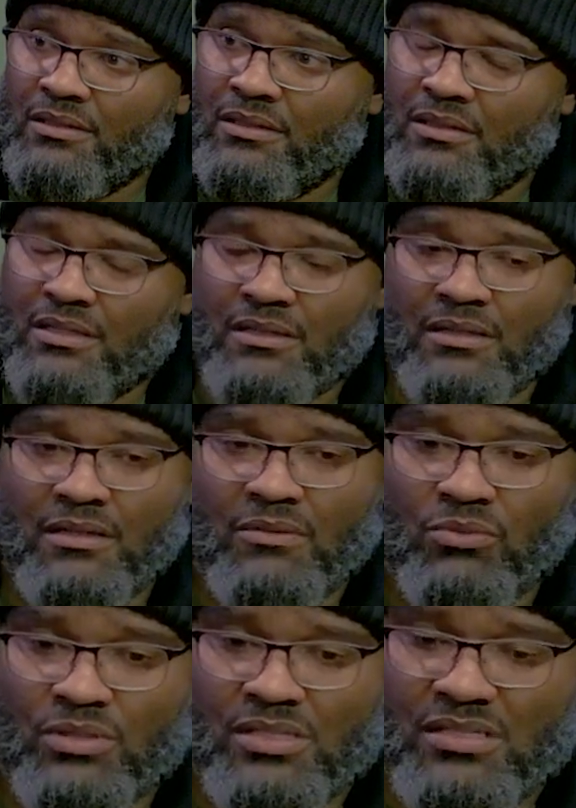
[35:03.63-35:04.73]
It, it
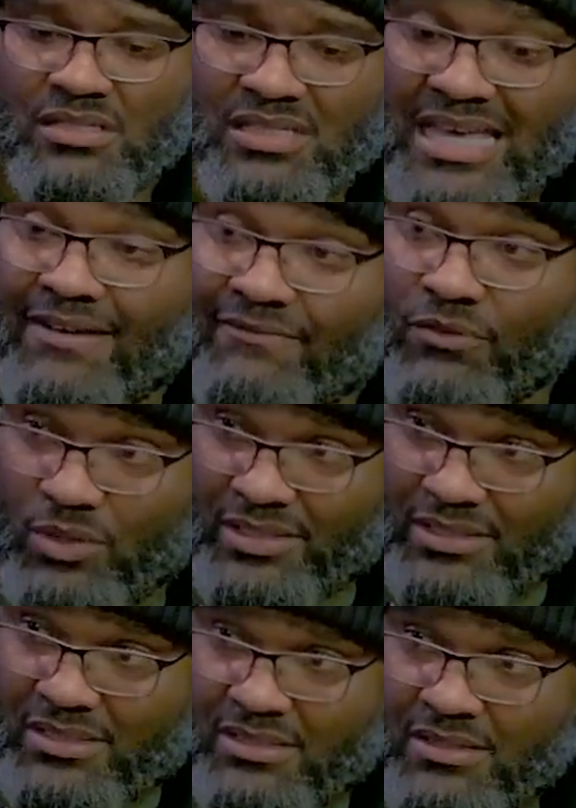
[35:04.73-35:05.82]
was that
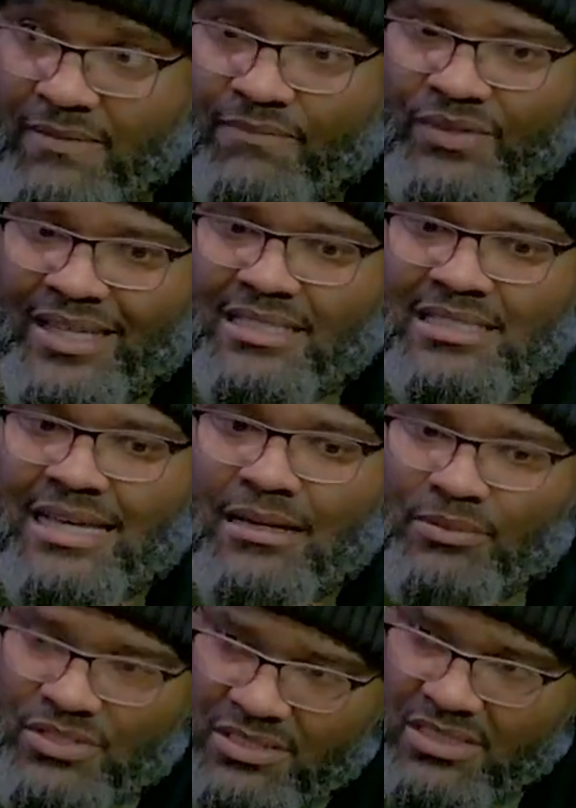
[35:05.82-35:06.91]
voice that
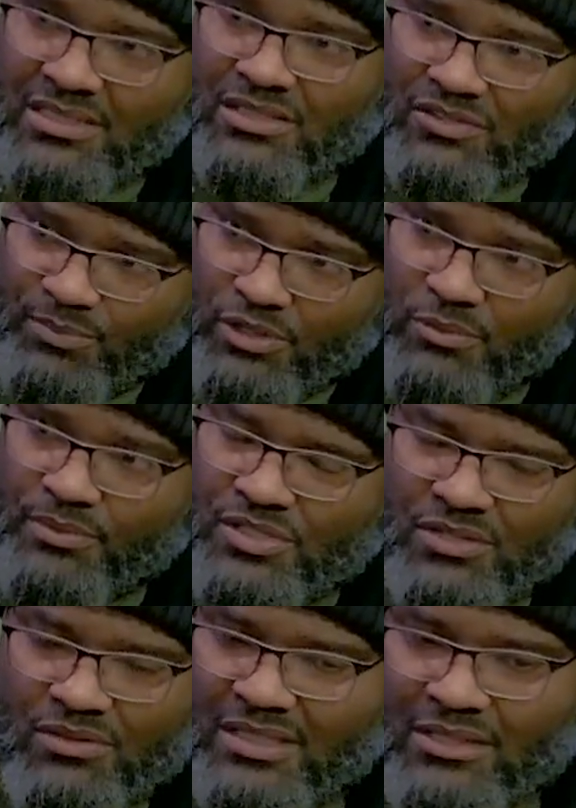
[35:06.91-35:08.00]
established his sense of purpose
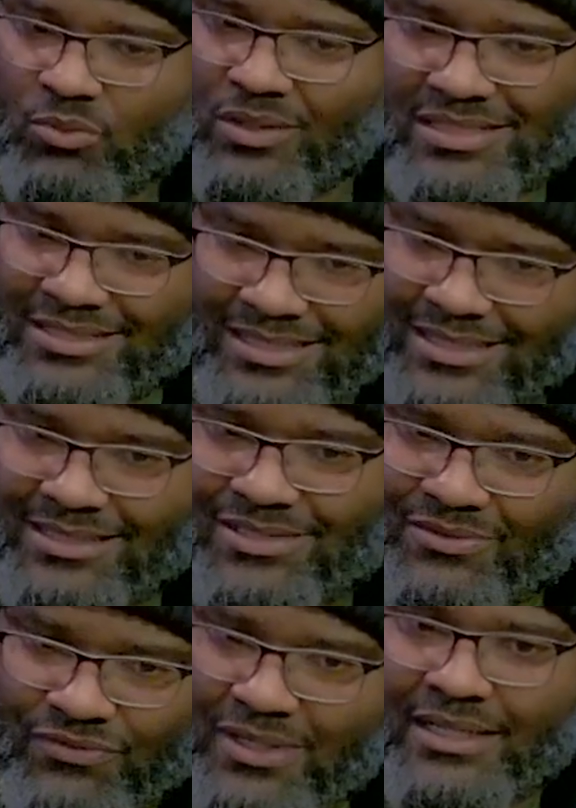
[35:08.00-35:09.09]
so that he wasn't
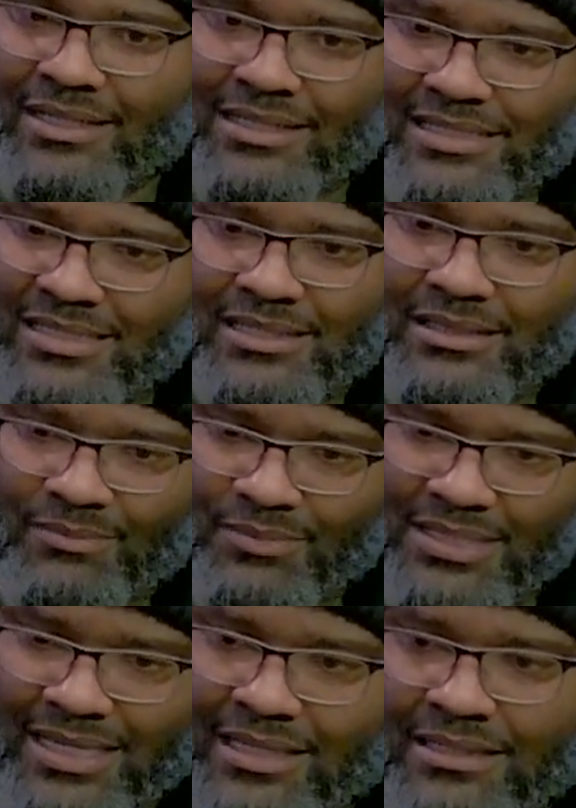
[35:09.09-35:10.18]
schizophrenic as he
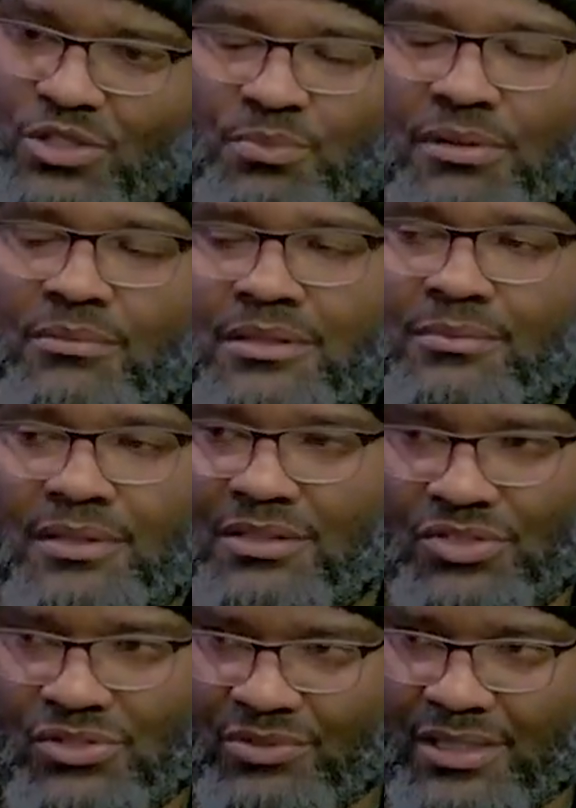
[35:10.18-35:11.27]
began his public
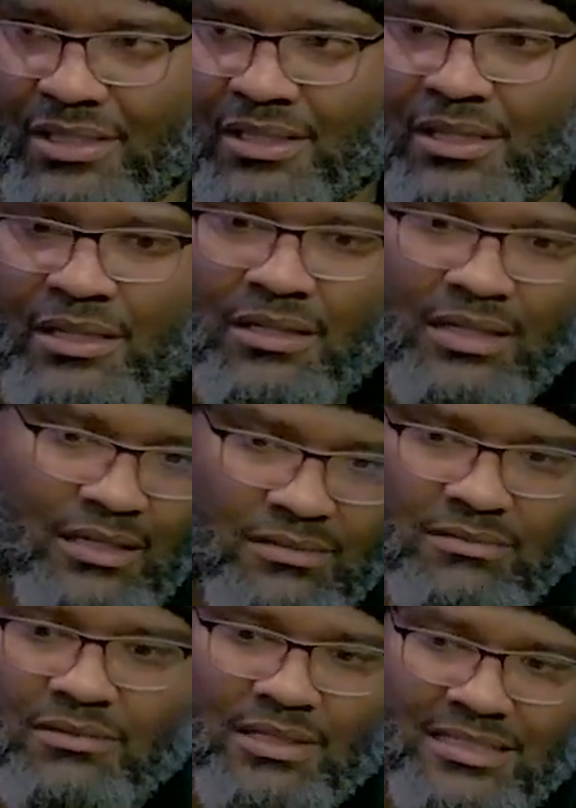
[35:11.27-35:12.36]
ministry. Mm-hmm. Uh,
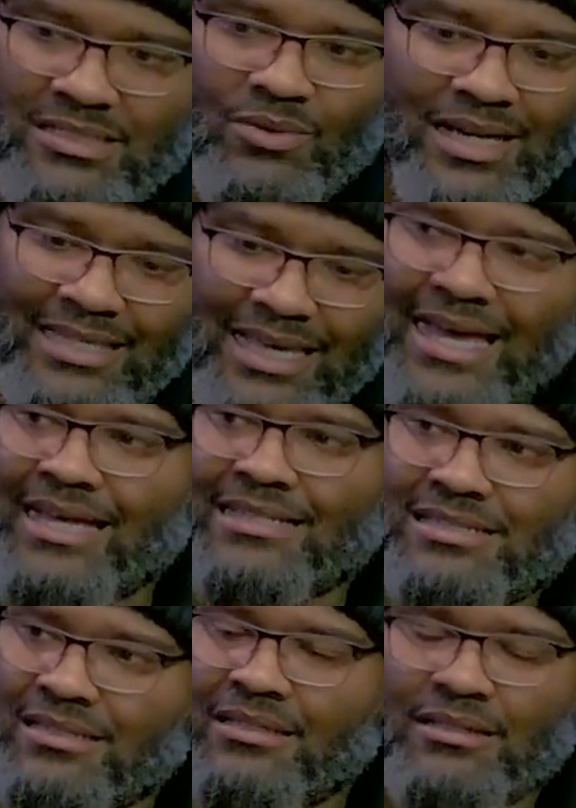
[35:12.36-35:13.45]
that's why he
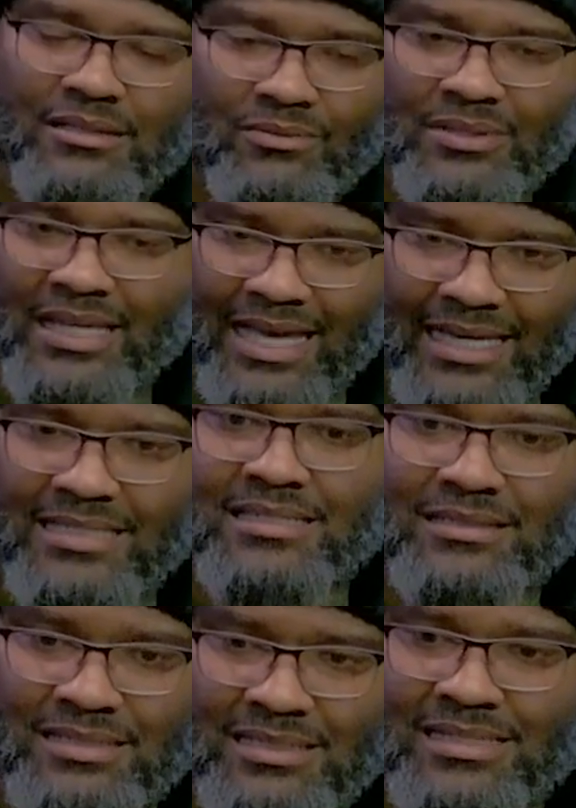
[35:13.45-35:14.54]
asked, when he asked
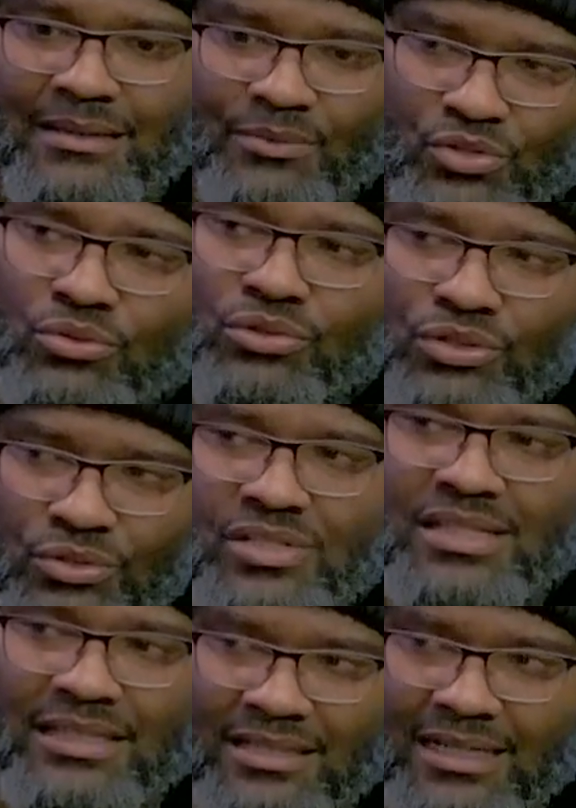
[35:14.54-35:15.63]
his disciples, Who do you
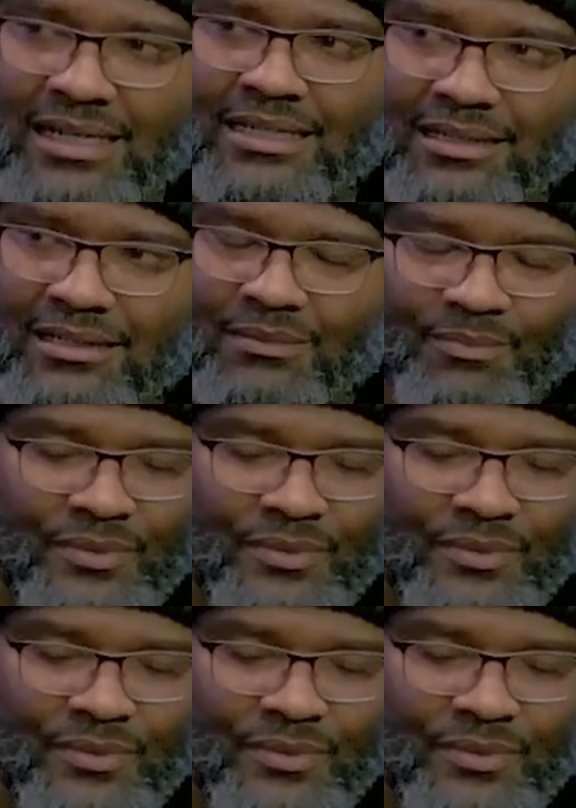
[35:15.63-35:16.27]
say that I am?